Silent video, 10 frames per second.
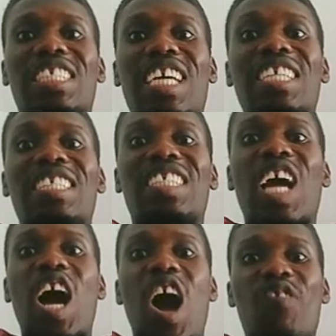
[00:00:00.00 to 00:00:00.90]
that the
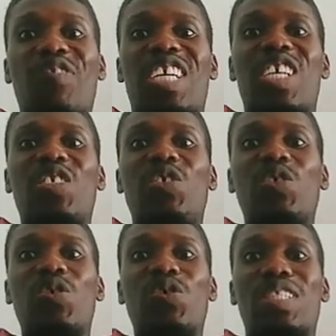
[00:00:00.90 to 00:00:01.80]
African
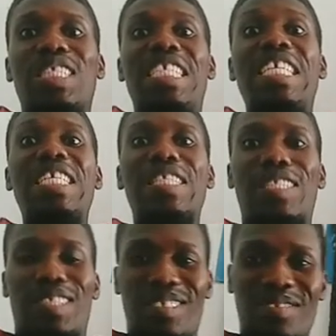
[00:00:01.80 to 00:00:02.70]
youth
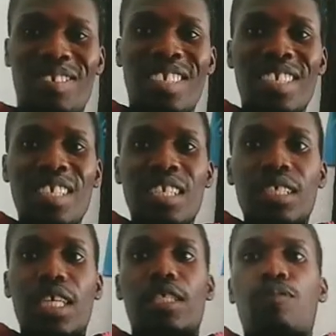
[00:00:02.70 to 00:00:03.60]
needs.
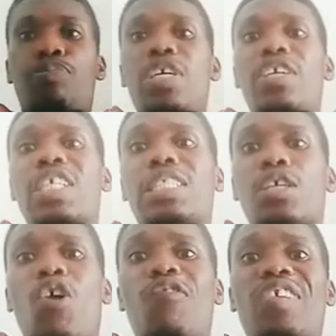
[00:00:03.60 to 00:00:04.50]
The spirit
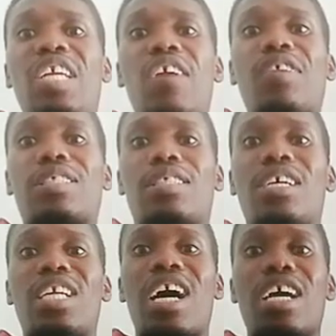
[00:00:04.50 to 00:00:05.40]
of never say
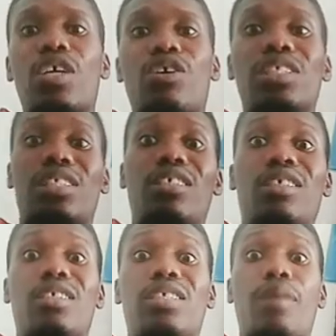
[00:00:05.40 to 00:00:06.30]
die
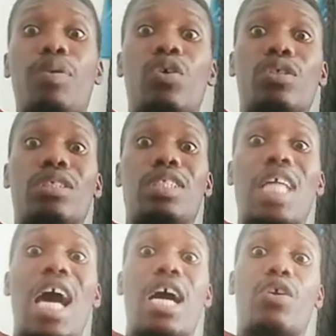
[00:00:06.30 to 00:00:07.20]
until the bones
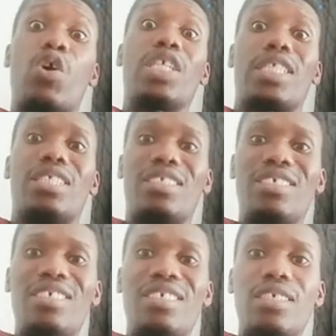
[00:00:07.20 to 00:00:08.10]
are rotten.
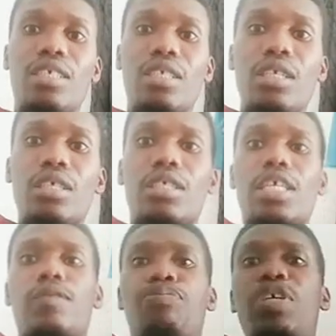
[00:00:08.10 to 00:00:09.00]
The
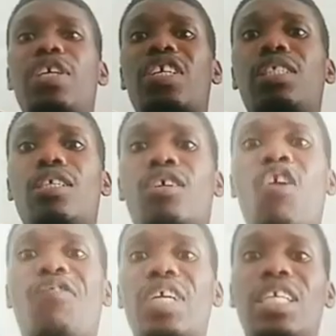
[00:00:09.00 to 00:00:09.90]
spirit
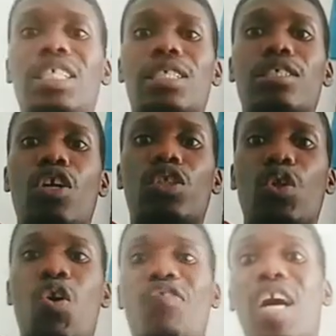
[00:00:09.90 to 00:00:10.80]
of it is not
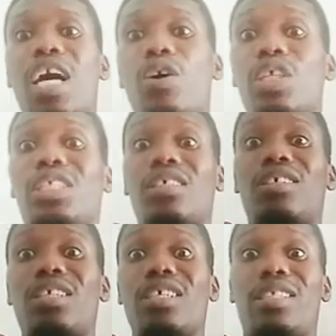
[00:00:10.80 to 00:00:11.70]
over
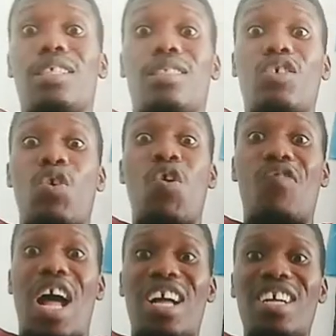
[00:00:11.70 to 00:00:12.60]
until it is over.